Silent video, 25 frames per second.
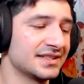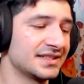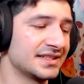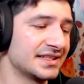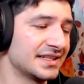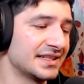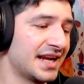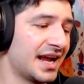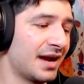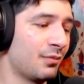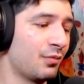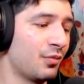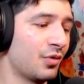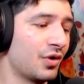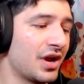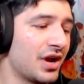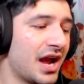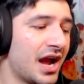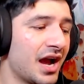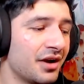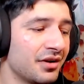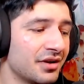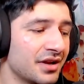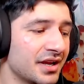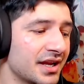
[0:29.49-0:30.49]
Seeing our boy
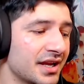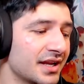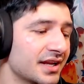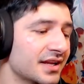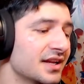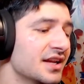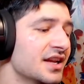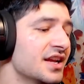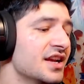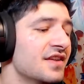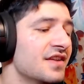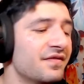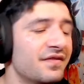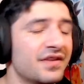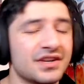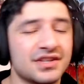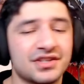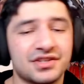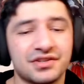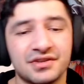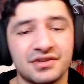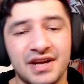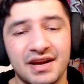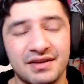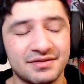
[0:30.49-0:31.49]
out here
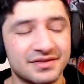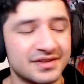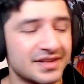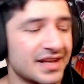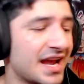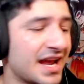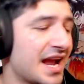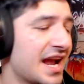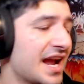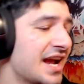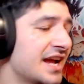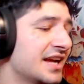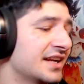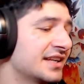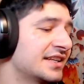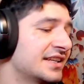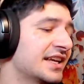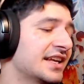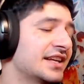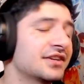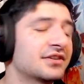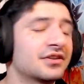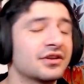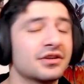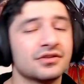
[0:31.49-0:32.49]
venturing outside,
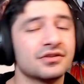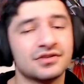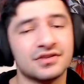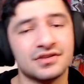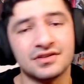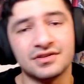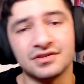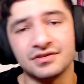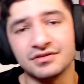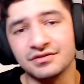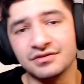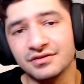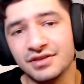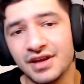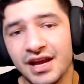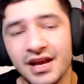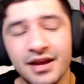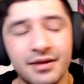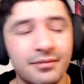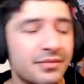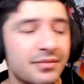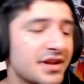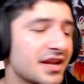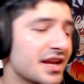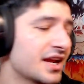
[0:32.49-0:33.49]
getting closer to
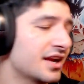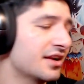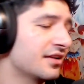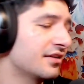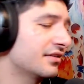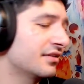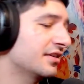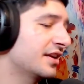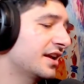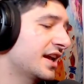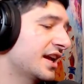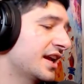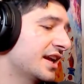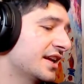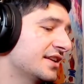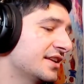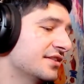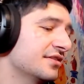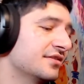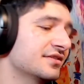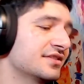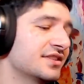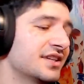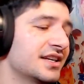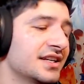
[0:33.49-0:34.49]
Emmy and all that, you
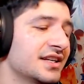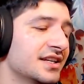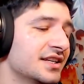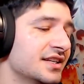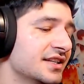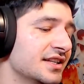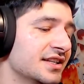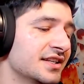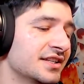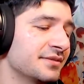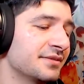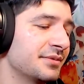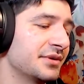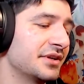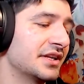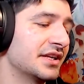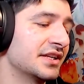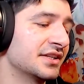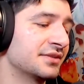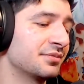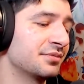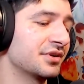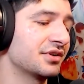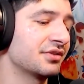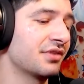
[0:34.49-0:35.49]
know what I'm saying? It, has been
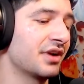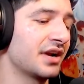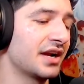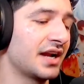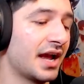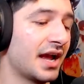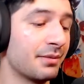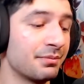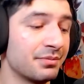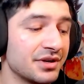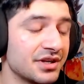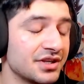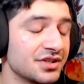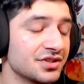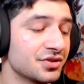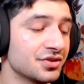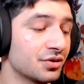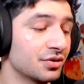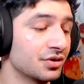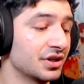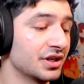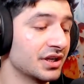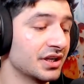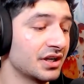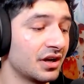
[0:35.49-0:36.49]
it's been great. I've been
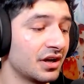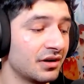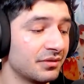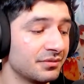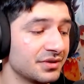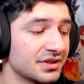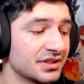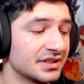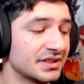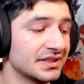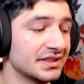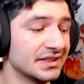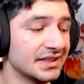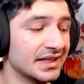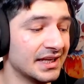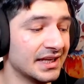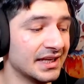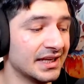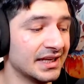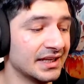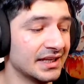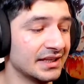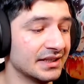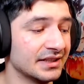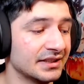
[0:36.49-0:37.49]
enjoying it, obviously,
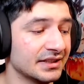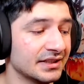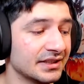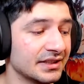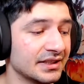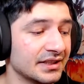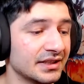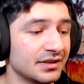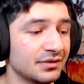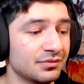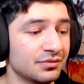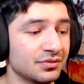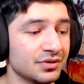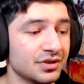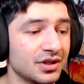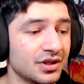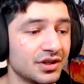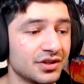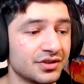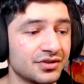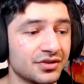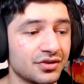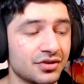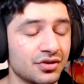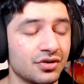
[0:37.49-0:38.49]
and uh, we
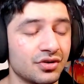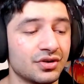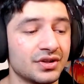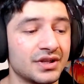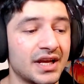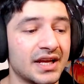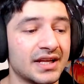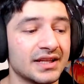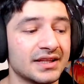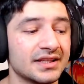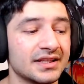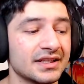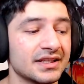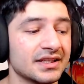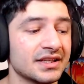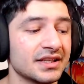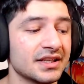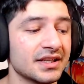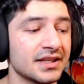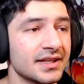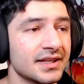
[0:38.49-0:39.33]
also know that the